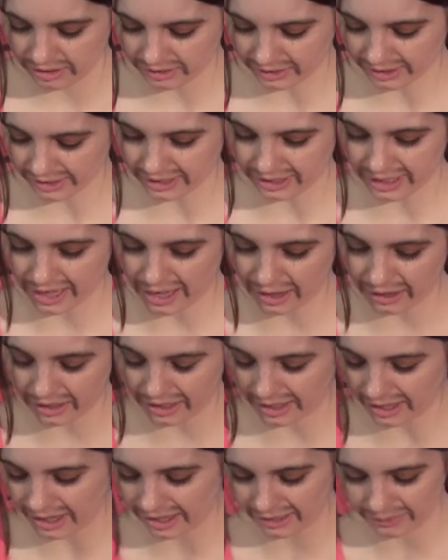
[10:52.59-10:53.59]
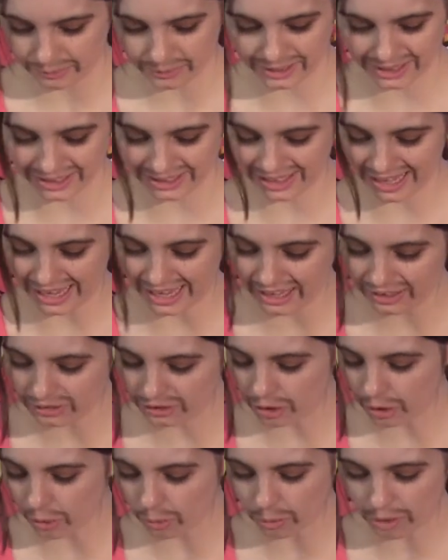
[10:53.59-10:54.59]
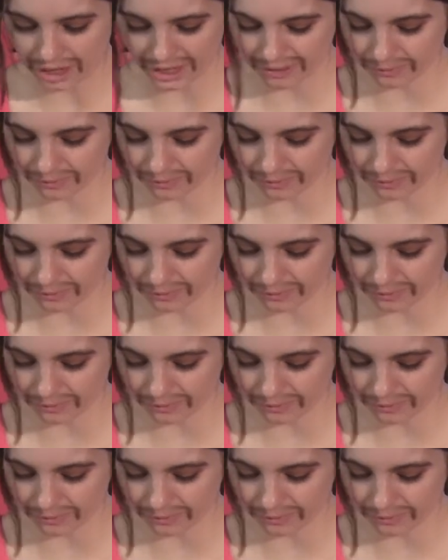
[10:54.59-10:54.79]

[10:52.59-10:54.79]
Like, how would his head go?